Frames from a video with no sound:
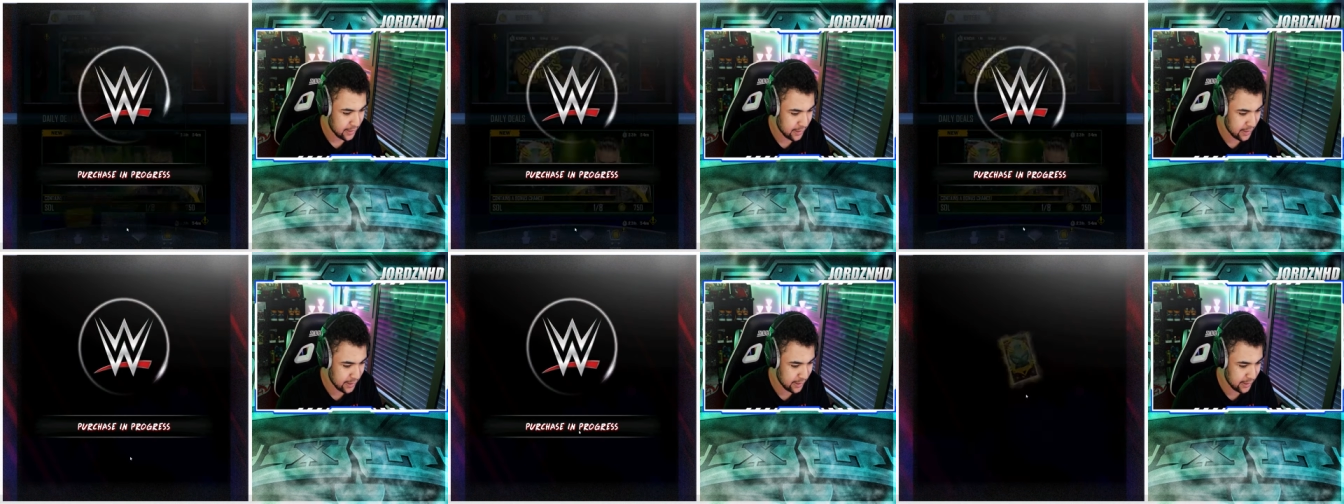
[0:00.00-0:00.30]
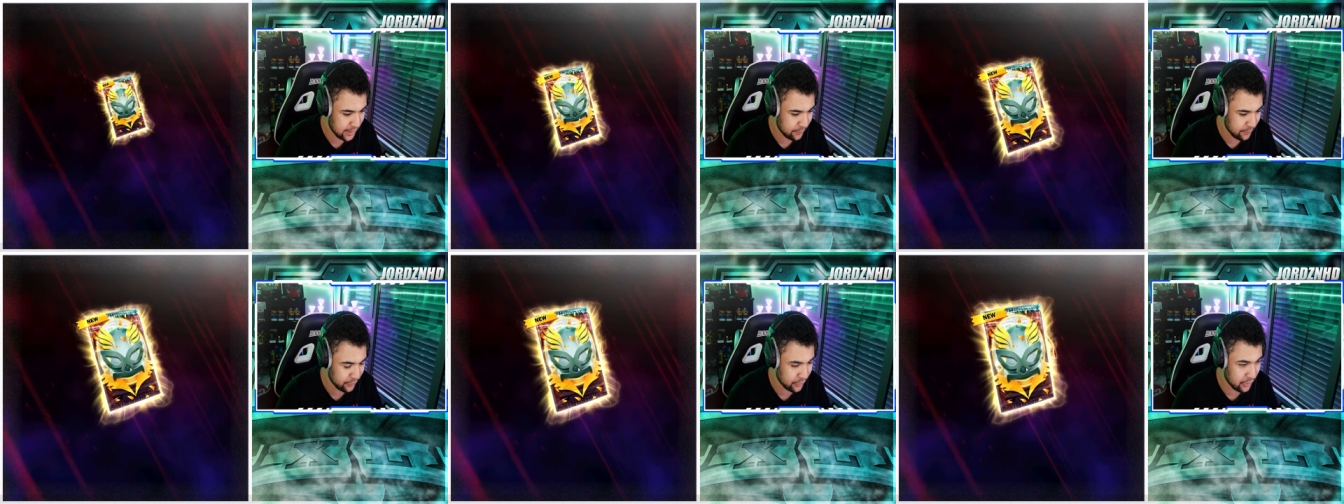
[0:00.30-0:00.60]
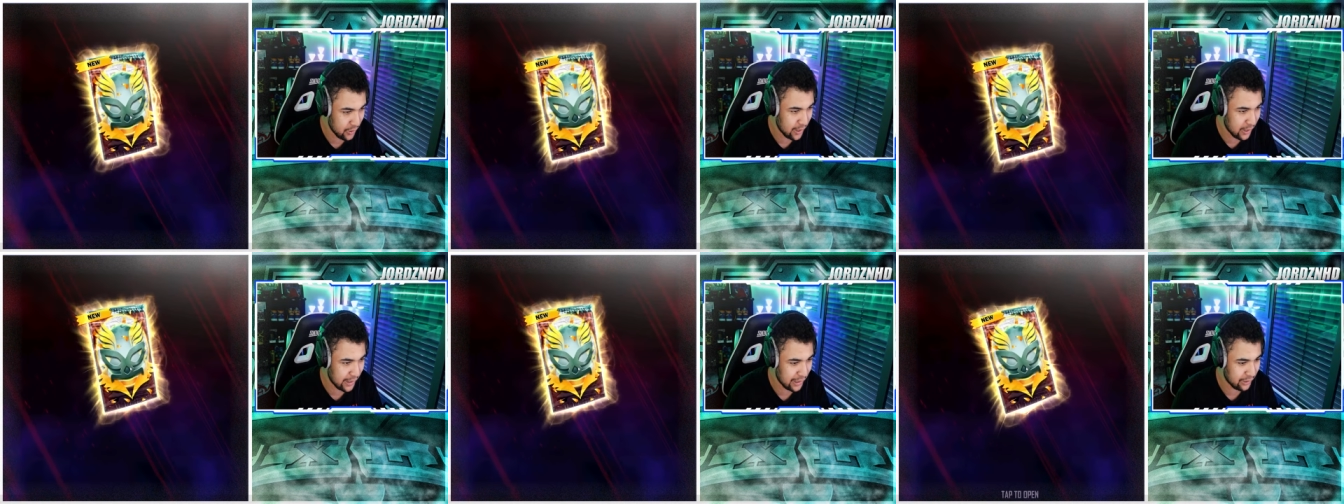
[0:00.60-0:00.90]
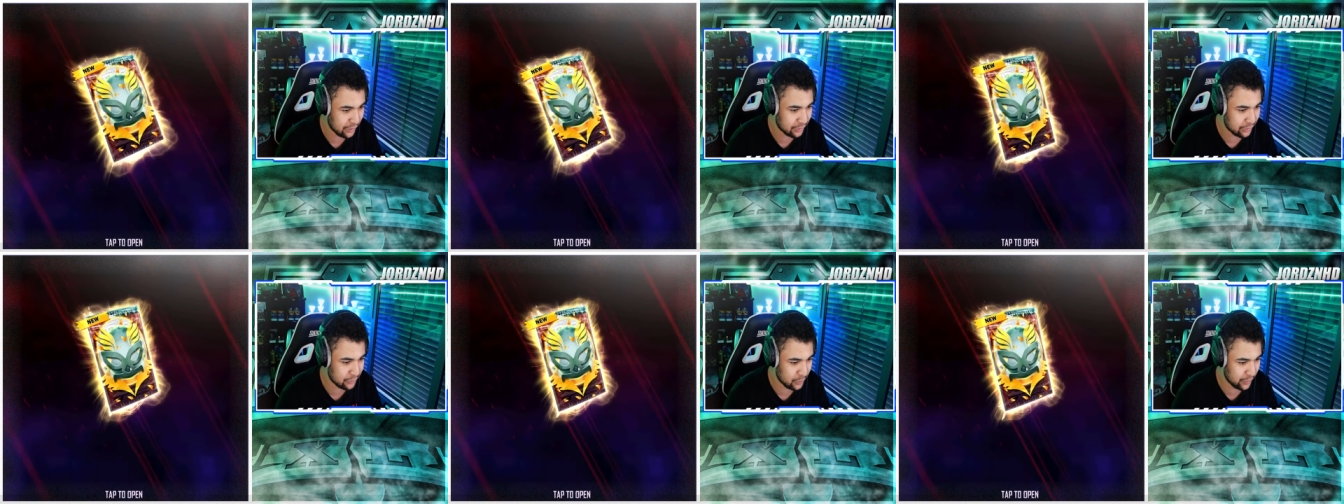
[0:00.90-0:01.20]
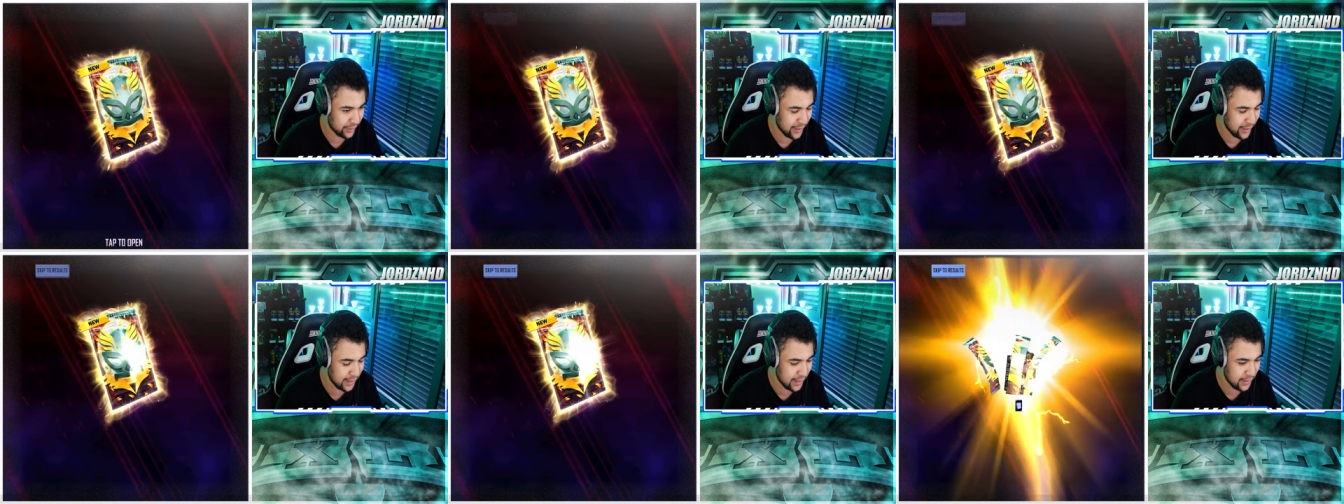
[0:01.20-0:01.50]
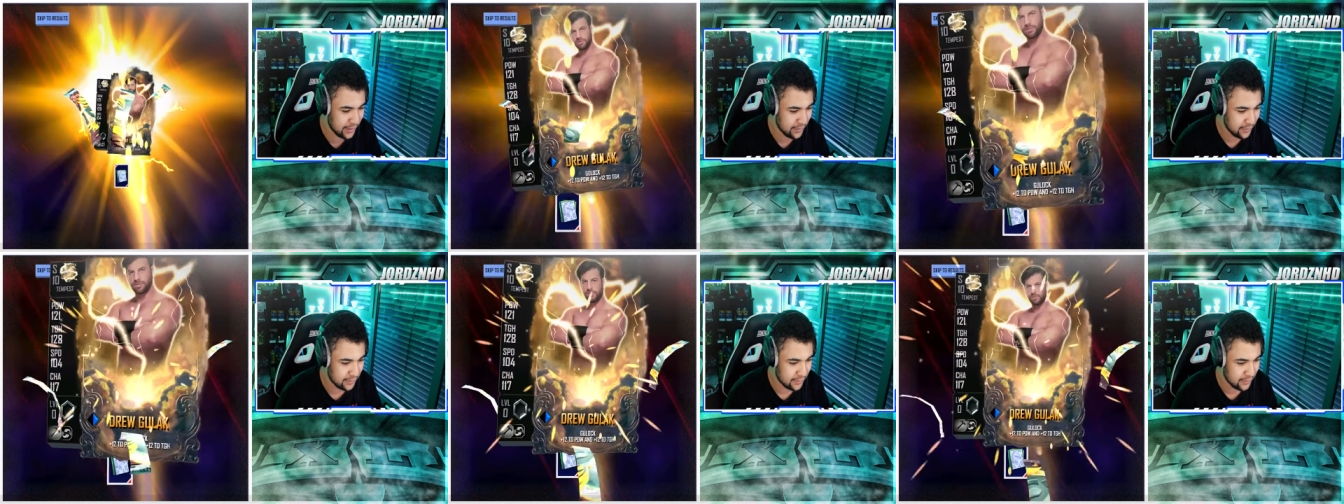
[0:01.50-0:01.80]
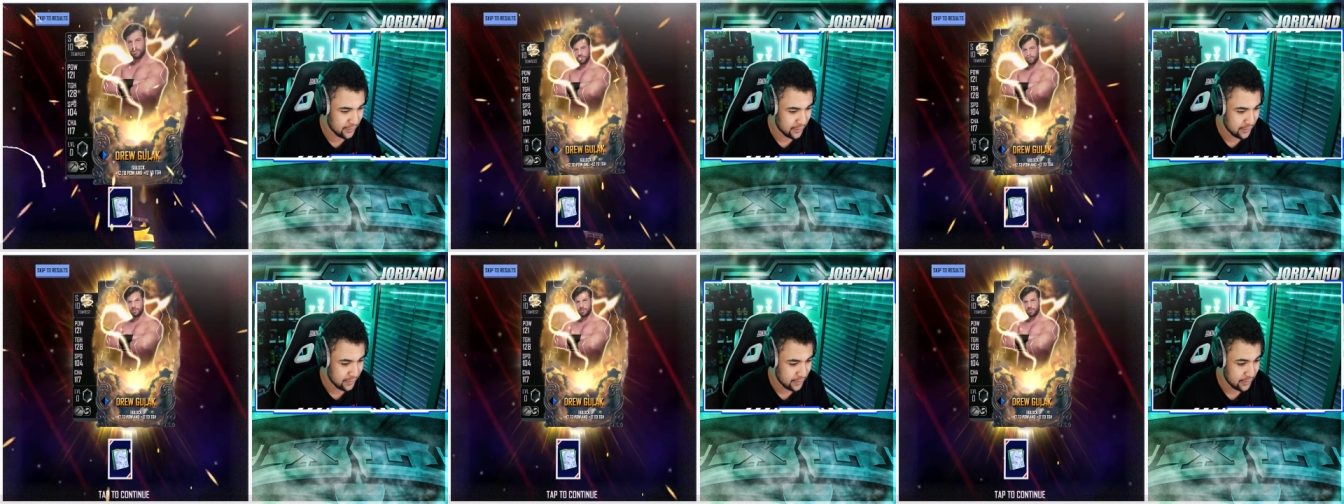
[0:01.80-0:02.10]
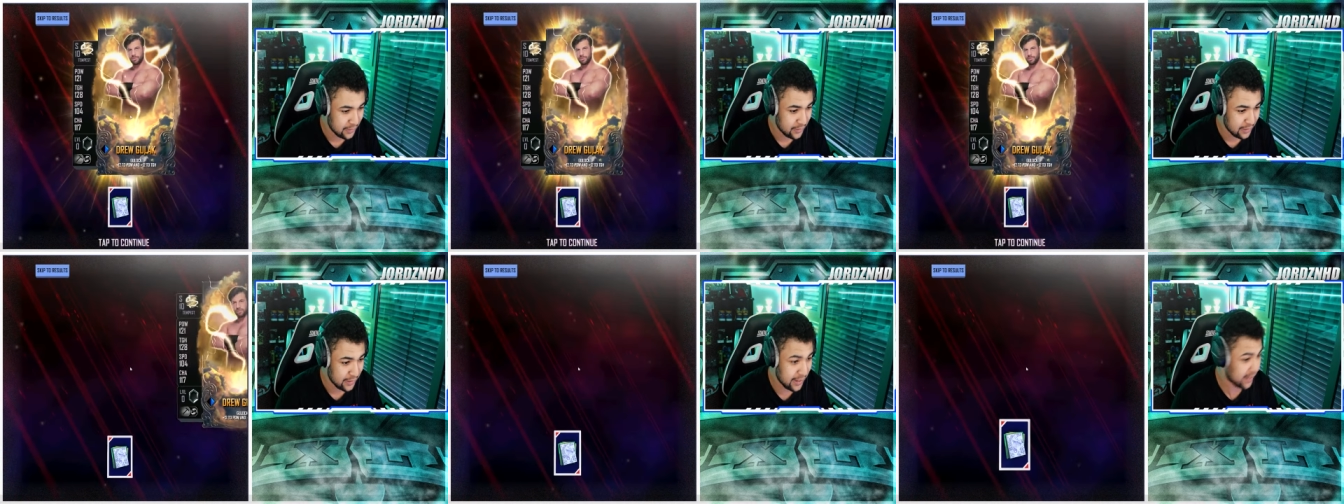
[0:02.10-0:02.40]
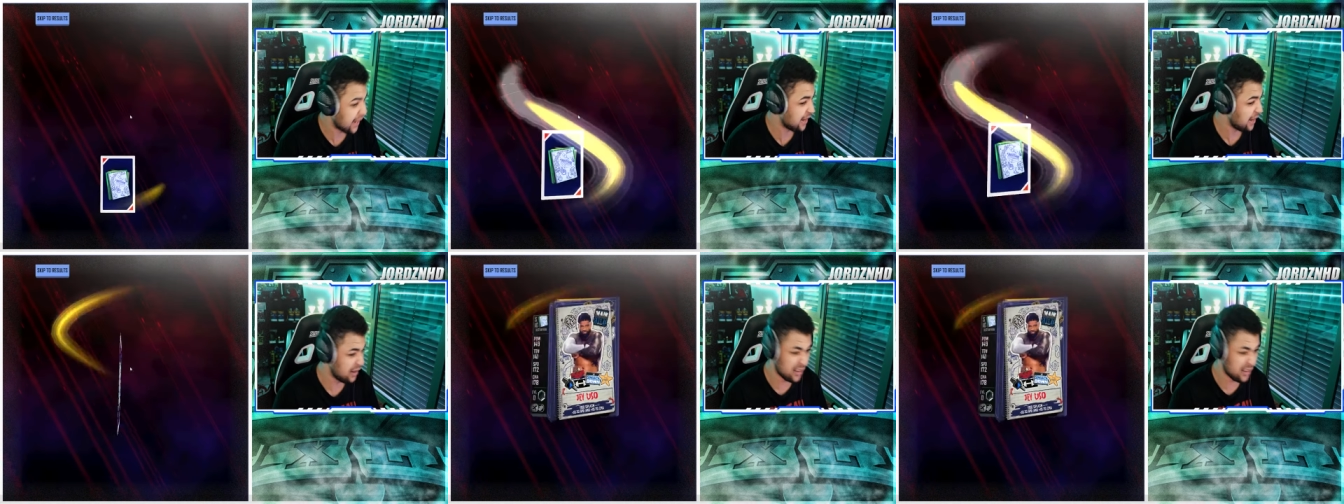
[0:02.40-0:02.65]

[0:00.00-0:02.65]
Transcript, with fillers: And then we got our last one here. Again,